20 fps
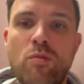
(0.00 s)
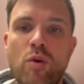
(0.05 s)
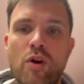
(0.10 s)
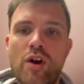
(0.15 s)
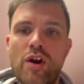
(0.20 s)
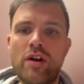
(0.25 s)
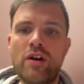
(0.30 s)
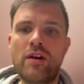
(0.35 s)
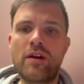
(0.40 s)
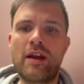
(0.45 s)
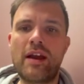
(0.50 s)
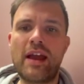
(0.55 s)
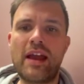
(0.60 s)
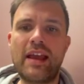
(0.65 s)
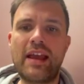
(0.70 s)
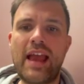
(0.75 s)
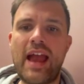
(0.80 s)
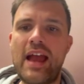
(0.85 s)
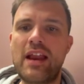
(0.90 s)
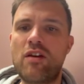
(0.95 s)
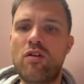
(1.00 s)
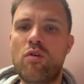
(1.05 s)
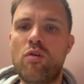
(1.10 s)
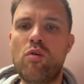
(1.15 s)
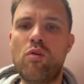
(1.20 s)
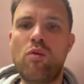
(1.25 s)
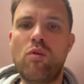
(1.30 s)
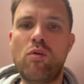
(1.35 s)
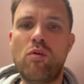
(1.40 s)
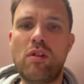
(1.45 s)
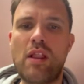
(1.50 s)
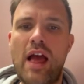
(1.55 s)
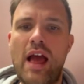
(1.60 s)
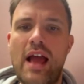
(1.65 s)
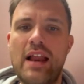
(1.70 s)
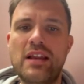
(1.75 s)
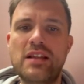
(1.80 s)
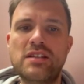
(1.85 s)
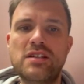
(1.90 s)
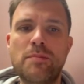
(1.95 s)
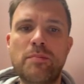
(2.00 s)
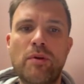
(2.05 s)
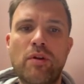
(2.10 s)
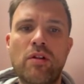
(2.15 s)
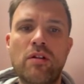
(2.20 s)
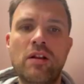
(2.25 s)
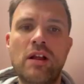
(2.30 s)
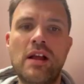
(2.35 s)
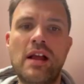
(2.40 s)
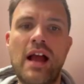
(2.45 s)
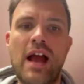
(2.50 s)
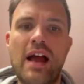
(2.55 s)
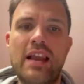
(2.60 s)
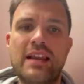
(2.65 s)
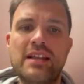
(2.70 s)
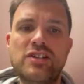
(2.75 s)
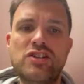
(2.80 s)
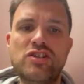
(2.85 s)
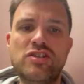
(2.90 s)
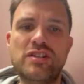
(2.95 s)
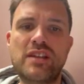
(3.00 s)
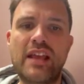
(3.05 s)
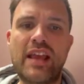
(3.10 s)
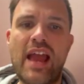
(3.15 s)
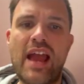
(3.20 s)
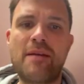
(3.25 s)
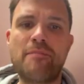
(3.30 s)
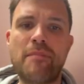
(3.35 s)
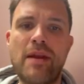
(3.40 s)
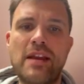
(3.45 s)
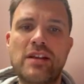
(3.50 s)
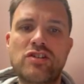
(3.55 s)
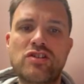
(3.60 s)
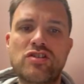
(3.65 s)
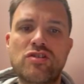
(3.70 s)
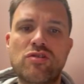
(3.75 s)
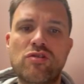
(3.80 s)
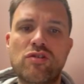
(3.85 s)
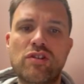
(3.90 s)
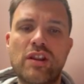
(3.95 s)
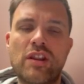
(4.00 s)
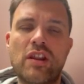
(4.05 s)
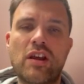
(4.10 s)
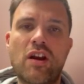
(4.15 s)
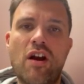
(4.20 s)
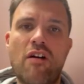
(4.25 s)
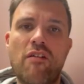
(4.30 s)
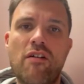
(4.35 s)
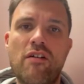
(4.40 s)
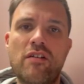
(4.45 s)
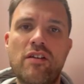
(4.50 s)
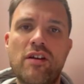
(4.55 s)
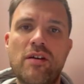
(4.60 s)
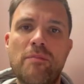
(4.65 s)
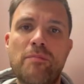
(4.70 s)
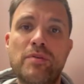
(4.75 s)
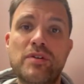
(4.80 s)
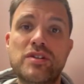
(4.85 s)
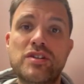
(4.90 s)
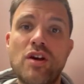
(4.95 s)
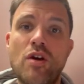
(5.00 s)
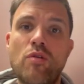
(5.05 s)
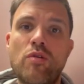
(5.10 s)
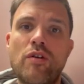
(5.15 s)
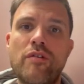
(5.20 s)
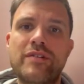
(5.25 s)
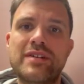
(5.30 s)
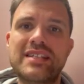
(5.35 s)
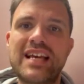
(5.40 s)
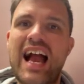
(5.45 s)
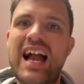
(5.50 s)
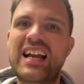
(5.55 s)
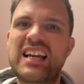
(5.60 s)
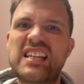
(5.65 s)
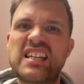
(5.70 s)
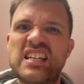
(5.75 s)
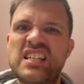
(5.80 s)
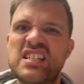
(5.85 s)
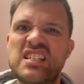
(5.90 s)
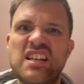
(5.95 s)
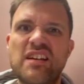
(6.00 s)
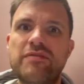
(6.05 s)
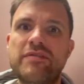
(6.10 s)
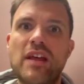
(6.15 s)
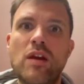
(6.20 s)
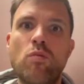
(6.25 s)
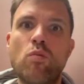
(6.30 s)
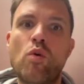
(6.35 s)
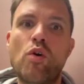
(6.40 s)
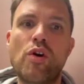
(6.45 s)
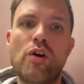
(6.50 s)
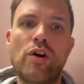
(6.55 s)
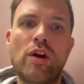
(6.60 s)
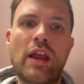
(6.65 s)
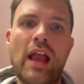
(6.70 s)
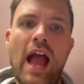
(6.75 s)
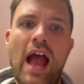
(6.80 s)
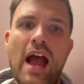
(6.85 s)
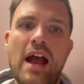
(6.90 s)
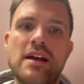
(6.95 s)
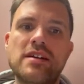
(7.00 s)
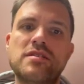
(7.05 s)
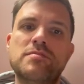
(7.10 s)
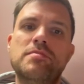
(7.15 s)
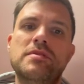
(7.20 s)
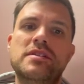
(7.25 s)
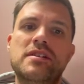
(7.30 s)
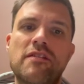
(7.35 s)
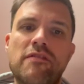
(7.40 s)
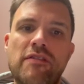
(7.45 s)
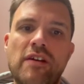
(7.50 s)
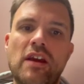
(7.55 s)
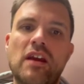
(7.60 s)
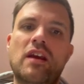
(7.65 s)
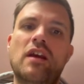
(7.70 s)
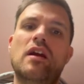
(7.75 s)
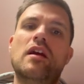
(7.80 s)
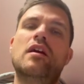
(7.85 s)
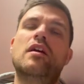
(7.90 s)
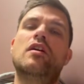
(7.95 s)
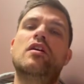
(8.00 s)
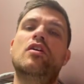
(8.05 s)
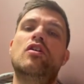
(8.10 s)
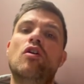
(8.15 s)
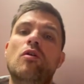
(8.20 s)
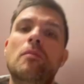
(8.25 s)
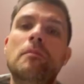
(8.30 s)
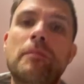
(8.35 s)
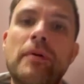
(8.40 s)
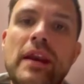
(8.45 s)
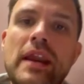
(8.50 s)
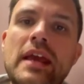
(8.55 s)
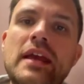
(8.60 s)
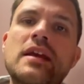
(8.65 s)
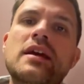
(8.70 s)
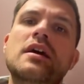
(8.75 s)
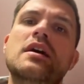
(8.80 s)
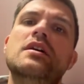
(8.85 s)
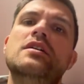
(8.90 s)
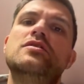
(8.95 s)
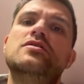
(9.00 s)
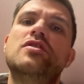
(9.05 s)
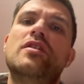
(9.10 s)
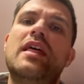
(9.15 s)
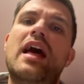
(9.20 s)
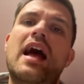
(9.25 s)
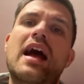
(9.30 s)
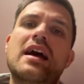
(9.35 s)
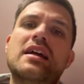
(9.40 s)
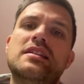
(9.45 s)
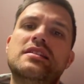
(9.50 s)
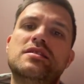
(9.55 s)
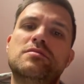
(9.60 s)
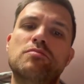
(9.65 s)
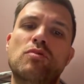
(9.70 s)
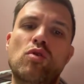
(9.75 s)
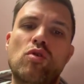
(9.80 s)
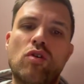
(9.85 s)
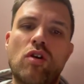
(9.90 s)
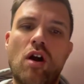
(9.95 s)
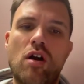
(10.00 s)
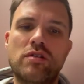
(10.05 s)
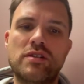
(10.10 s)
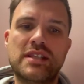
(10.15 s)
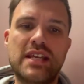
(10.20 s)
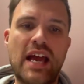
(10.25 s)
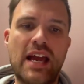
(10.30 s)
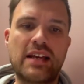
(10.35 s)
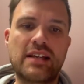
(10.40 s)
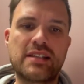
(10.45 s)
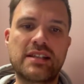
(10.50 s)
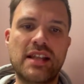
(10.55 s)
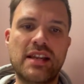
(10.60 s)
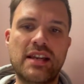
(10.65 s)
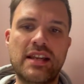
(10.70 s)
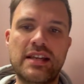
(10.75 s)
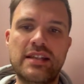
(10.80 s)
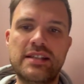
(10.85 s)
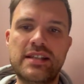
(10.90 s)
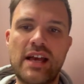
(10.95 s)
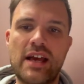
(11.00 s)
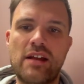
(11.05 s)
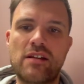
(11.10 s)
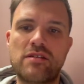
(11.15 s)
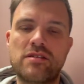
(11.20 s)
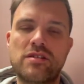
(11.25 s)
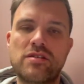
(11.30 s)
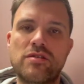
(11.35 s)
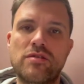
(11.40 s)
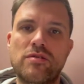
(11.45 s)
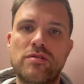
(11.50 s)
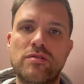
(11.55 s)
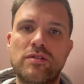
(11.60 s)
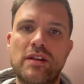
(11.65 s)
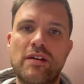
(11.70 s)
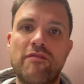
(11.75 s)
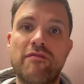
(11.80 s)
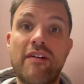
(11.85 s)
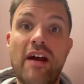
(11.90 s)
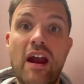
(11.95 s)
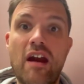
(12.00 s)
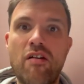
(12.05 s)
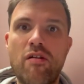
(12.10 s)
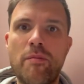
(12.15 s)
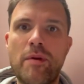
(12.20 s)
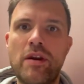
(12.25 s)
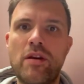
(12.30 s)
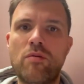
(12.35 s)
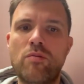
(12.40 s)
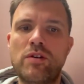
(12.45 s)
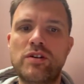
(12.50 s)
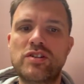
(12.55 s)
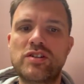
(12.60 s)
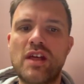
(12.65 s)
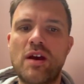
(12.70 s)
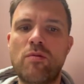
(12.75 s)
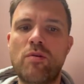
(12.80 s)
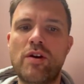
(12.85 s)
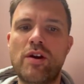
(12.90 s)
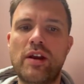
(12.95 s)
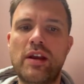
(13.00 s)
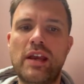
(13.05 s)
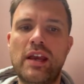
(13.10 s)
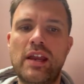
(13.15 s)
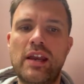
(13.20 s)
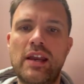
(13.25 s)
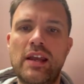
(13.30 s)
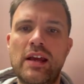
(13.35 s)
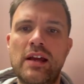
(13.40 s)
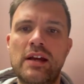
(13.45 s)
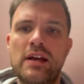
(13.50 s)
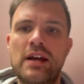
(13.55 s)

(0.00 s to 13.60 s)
work, again, all editable. And this just again makes sure that the persona is acting as if they work at a specific company, so that adds more context and detail to the environment in which they're working.